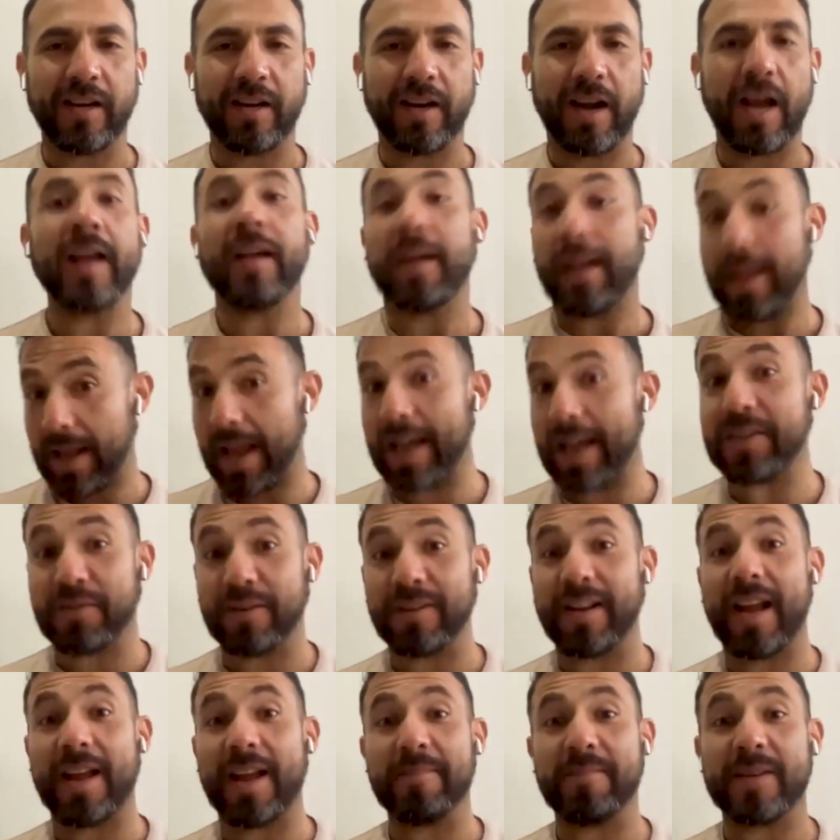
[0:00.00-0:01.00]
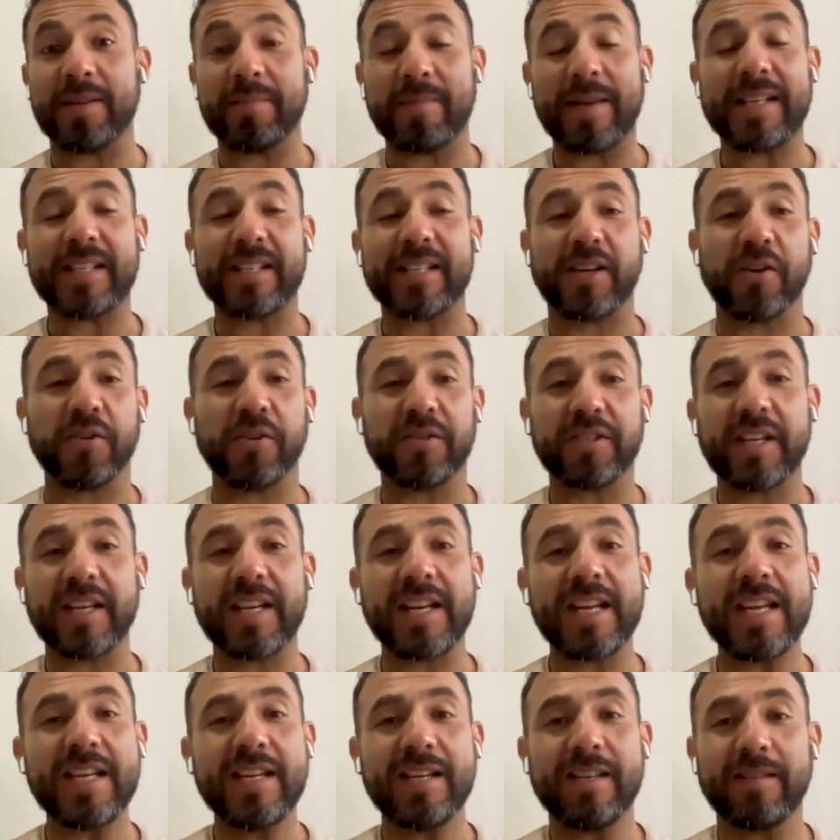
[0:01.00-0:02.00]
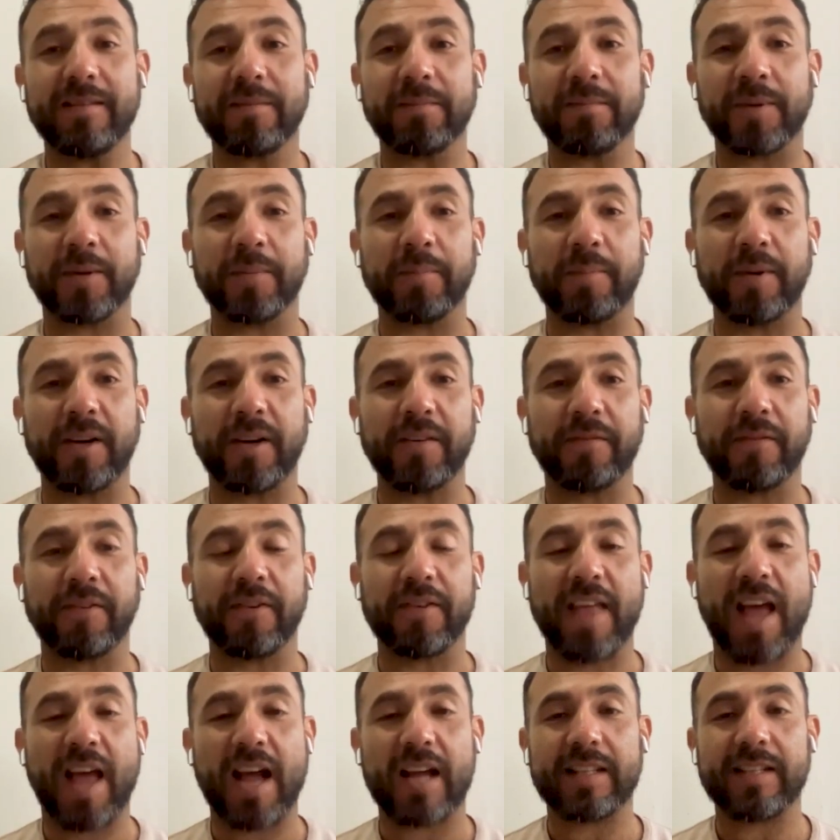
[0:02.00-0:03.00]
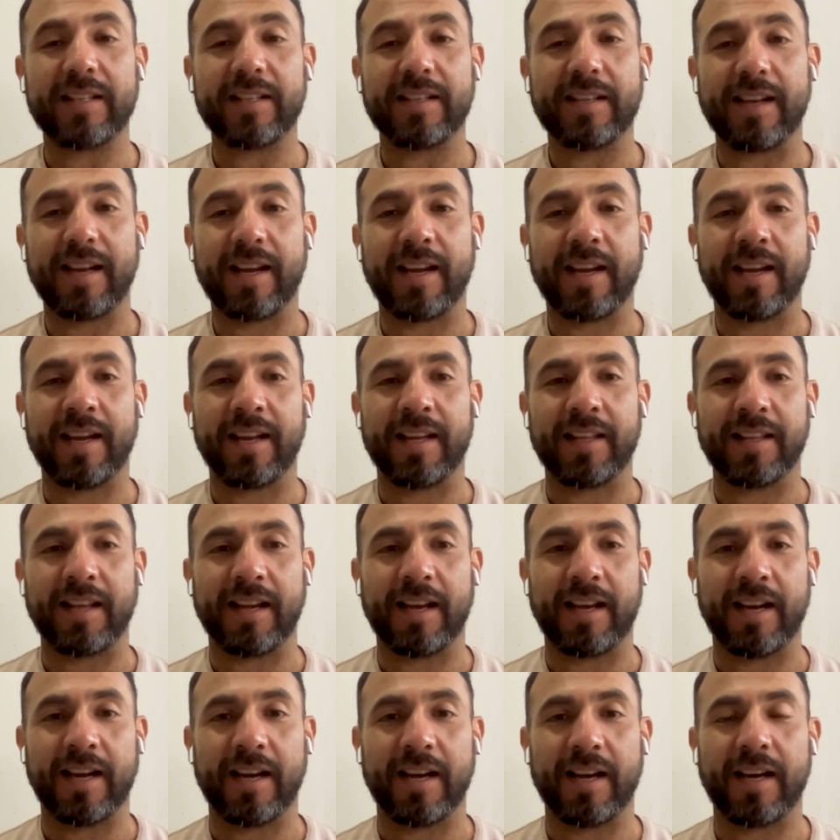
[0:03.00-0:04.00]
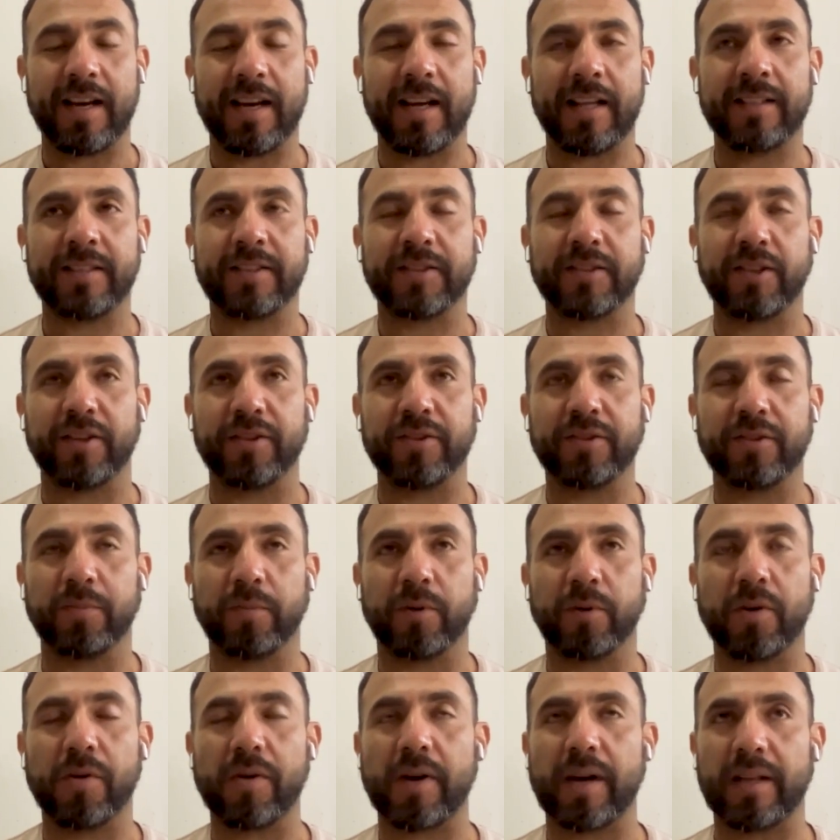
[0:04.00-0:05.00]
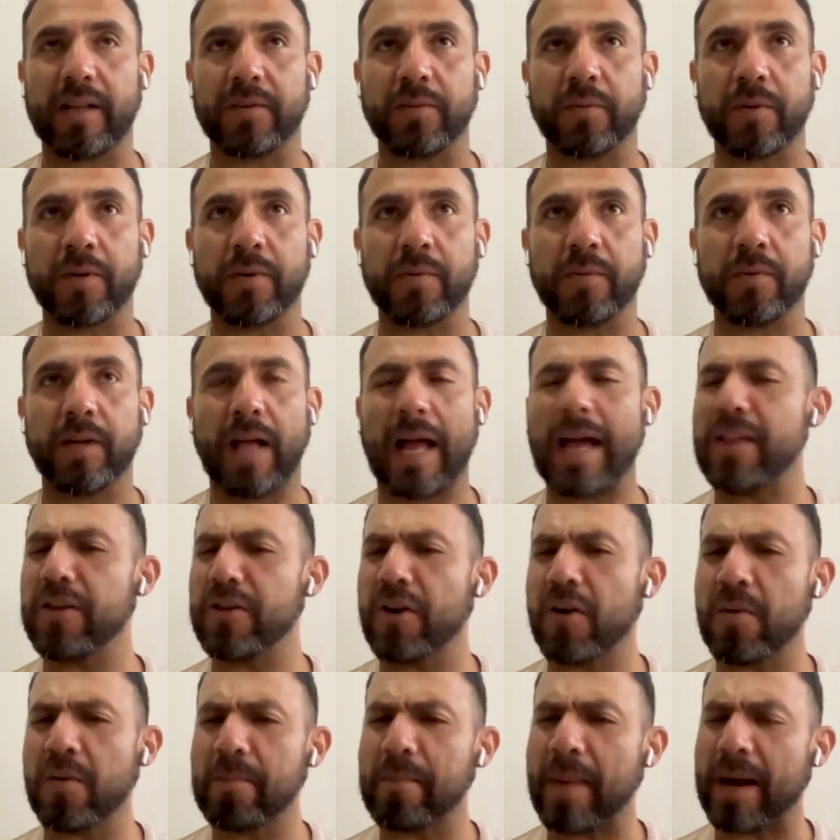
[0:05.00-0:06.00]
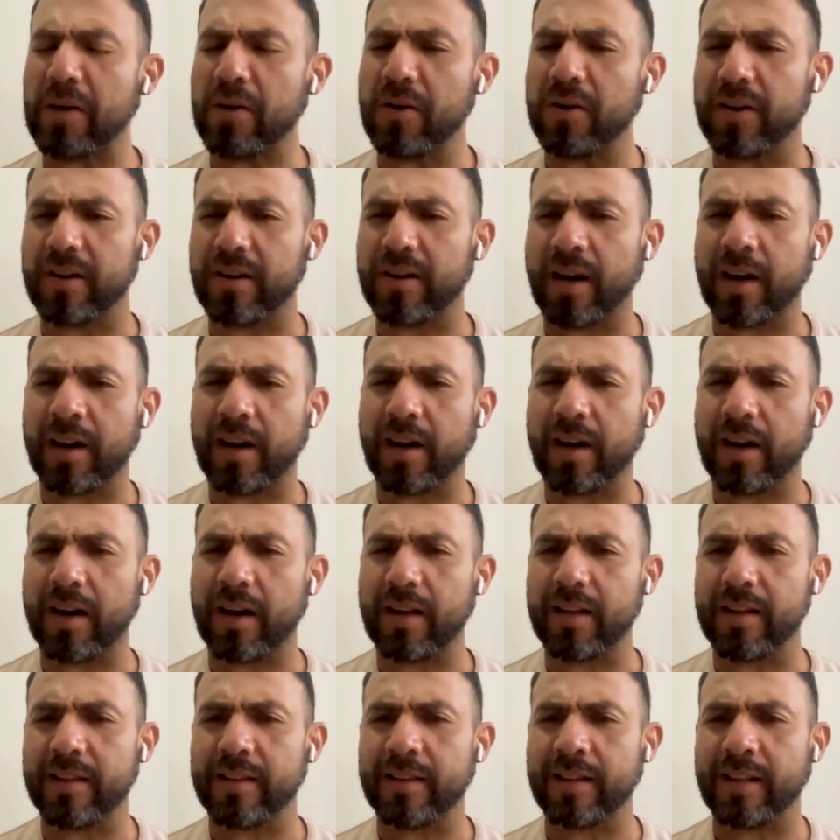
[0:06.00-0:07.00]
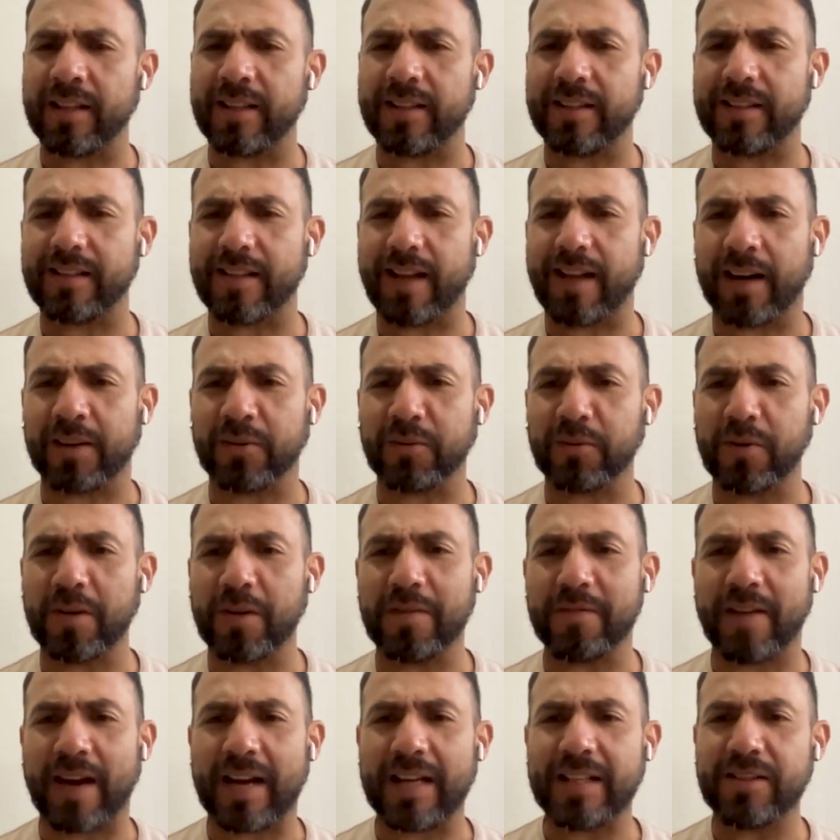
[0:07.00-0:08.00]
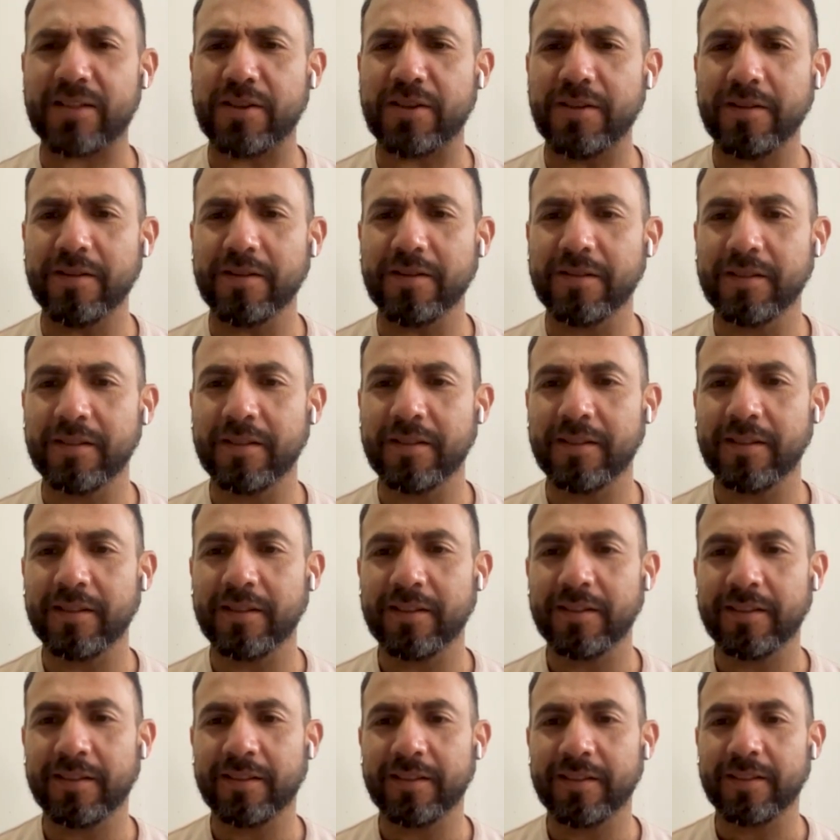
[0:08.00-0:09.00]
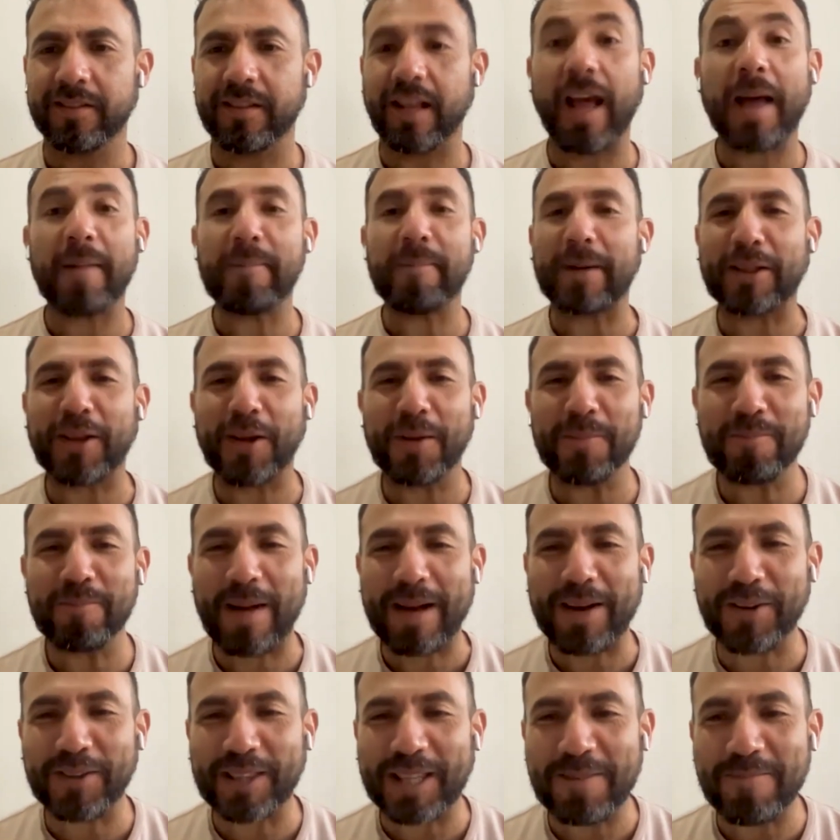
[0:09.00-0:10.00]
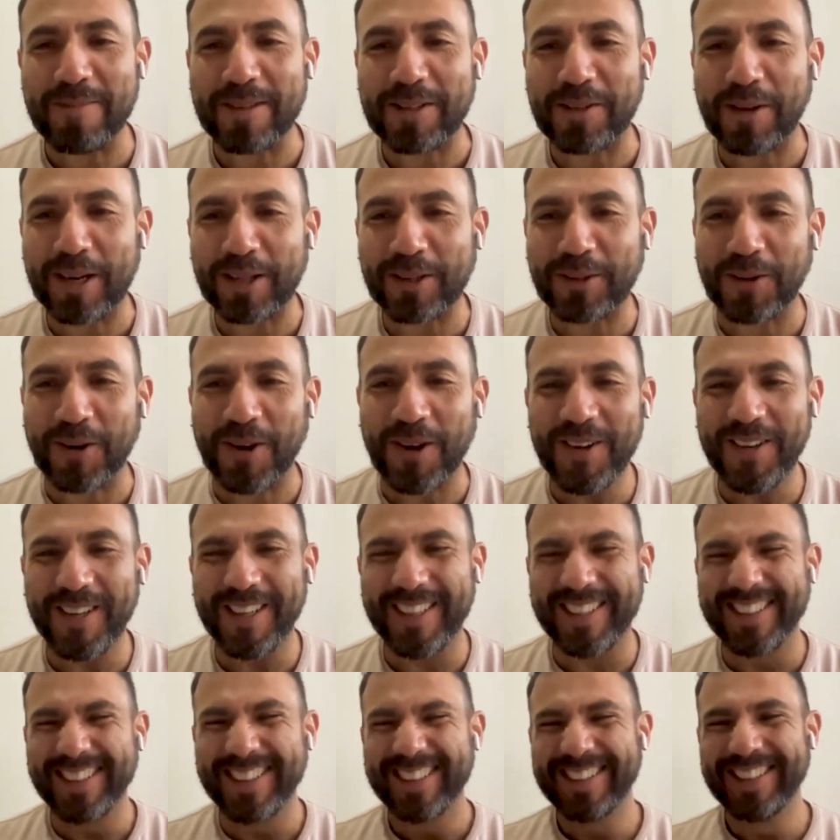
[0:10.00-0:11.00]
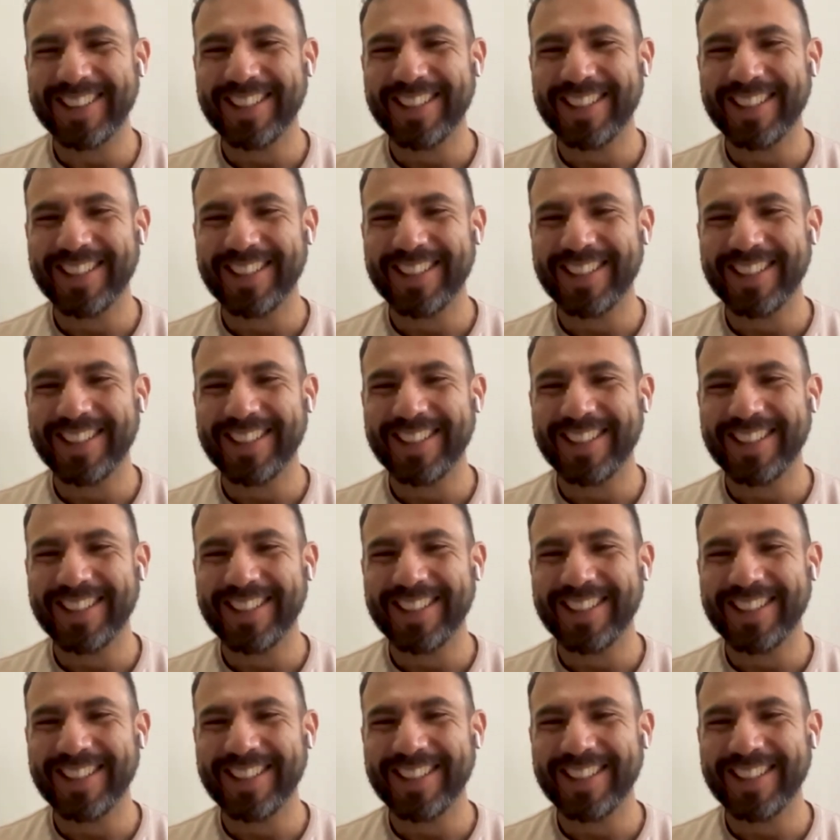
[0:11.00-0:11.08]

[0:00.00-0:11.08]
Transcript: are, I'm in Mexico City preparing for that. And it starts tomorrow and we will, I don't know, Paco, did Arturo invite you? Perdón, Paco, te invito, Arturo.